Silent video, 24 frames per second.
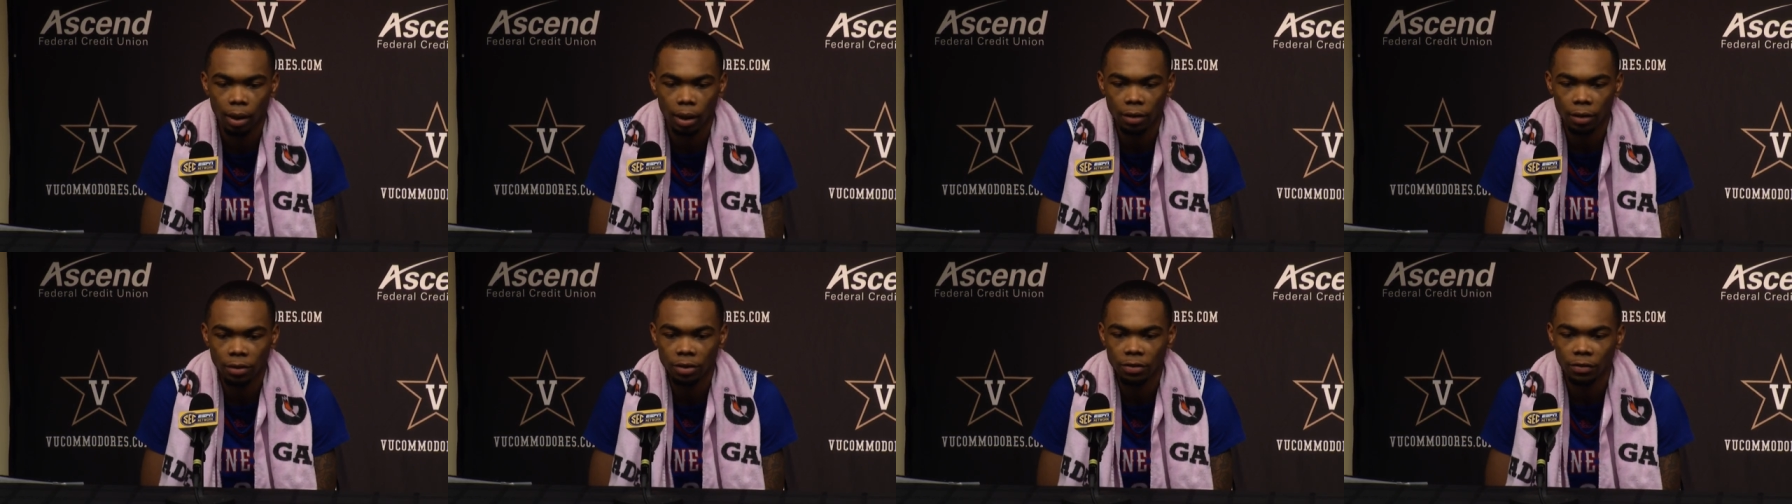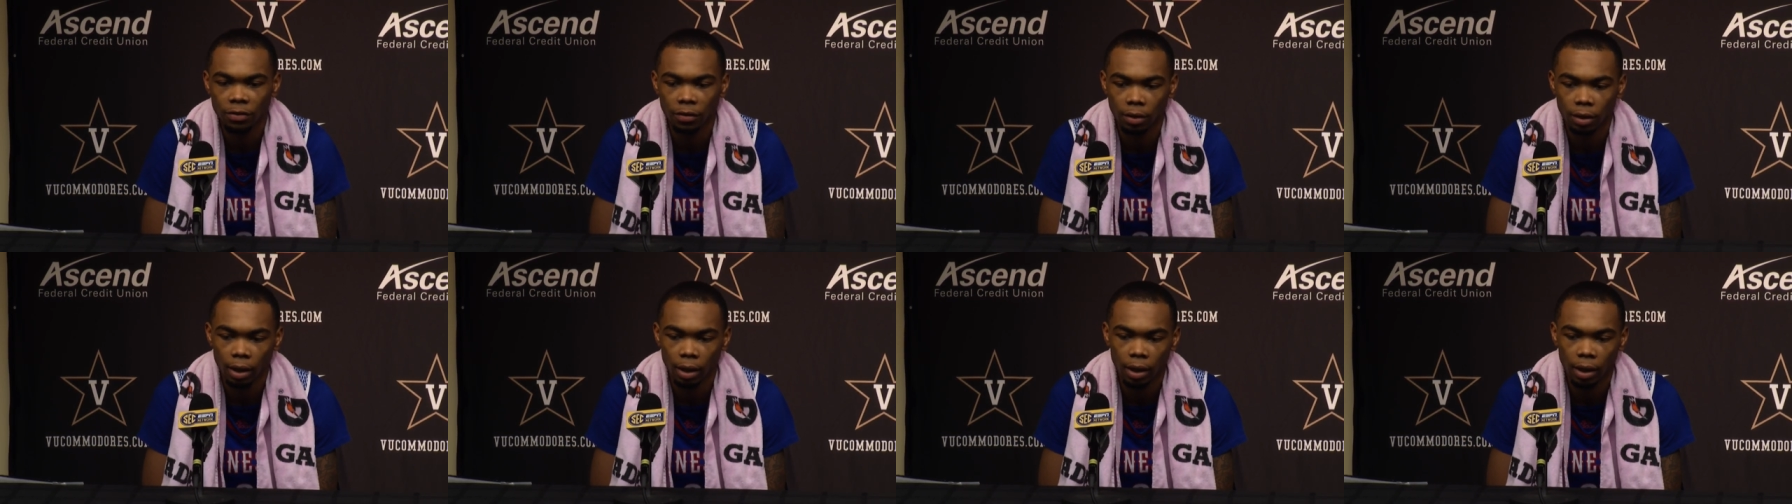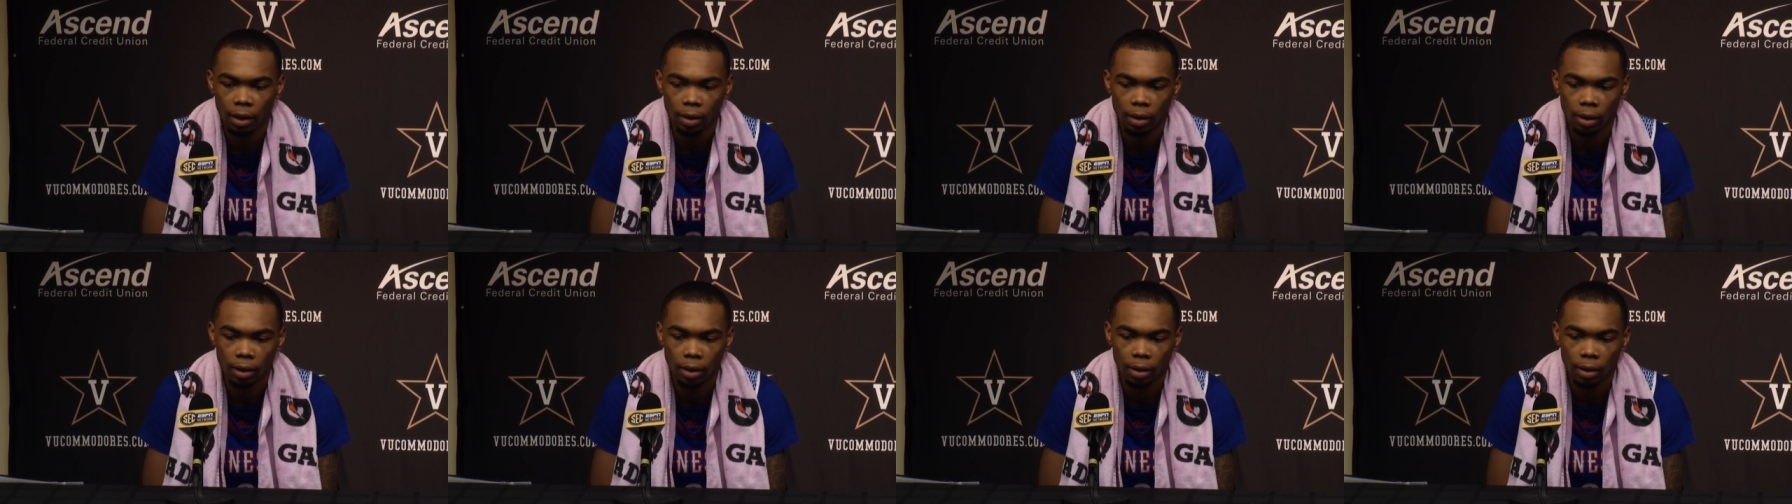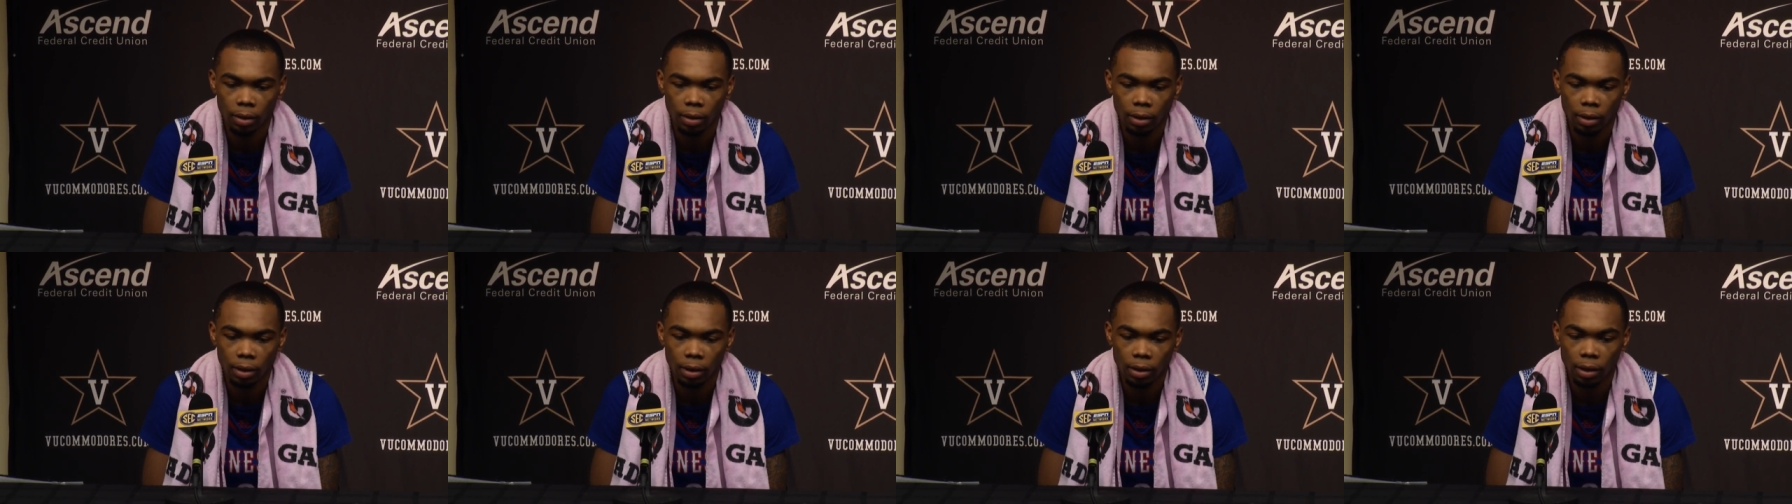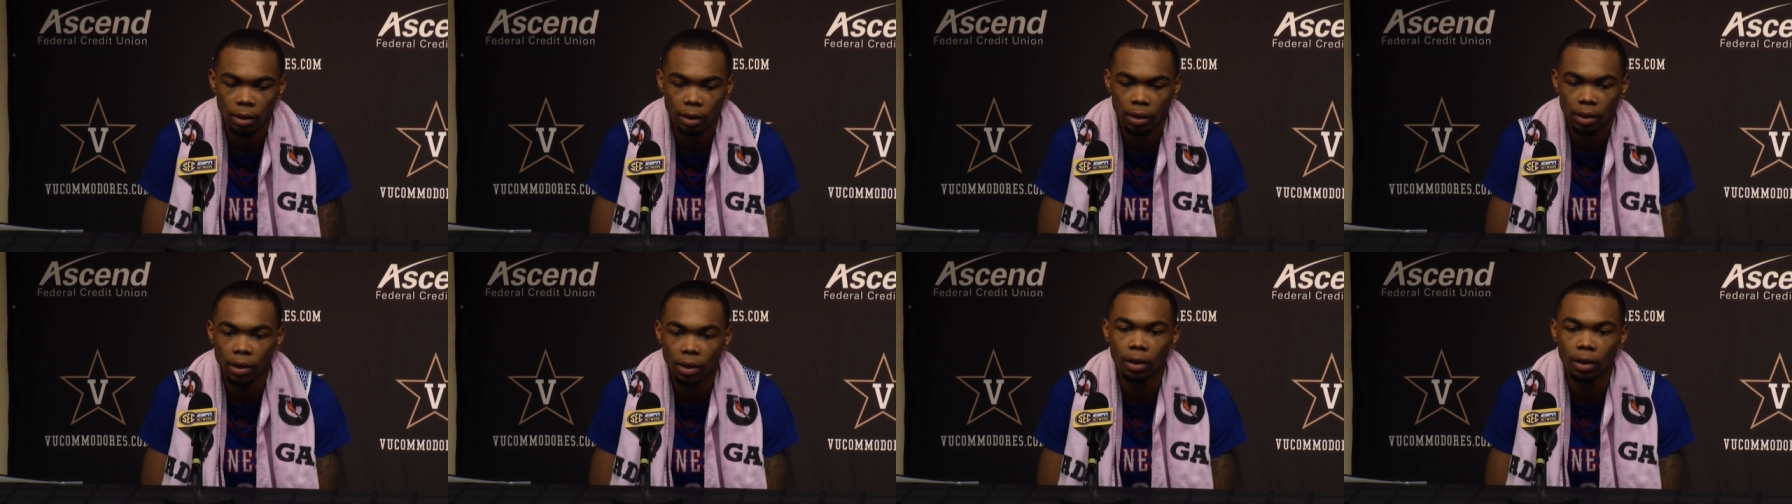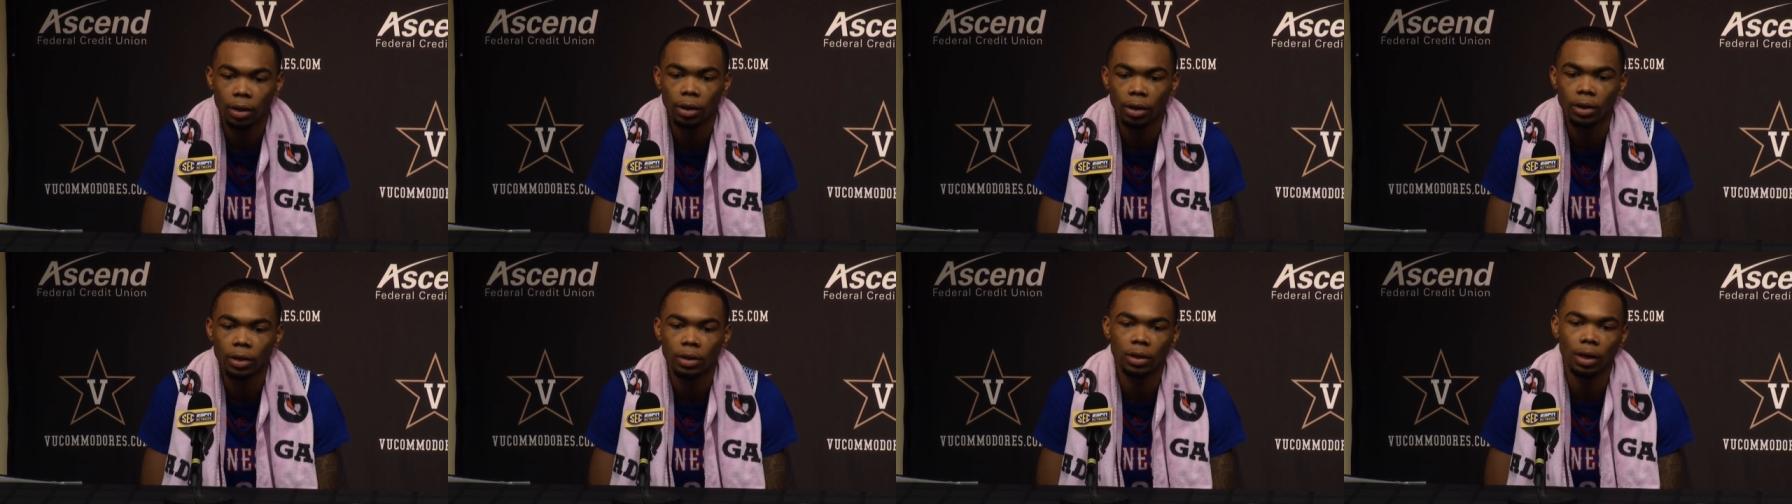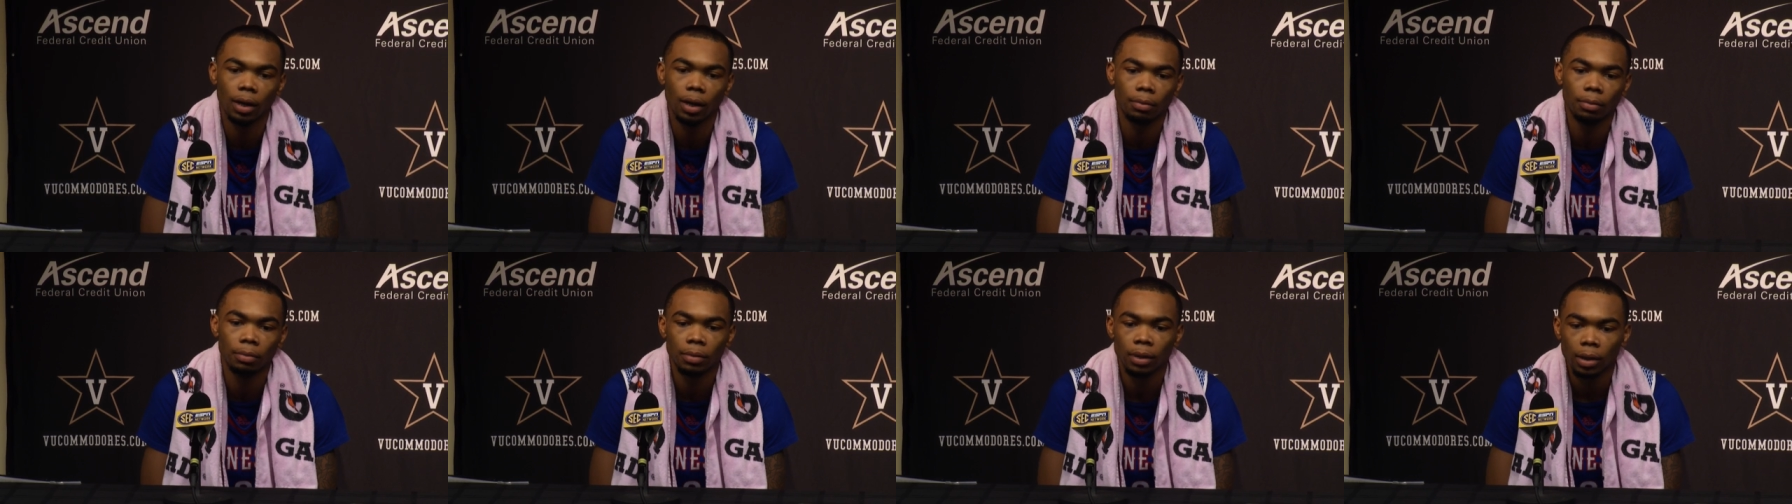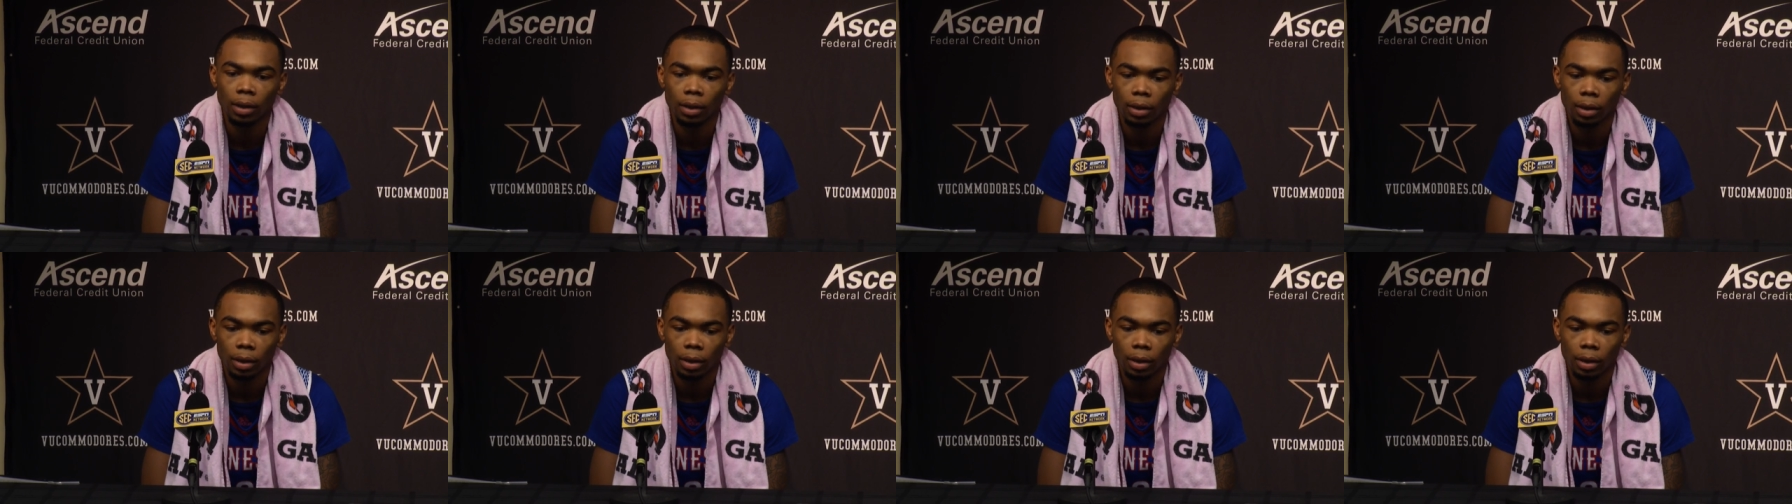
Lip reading: I just felt like he did a great job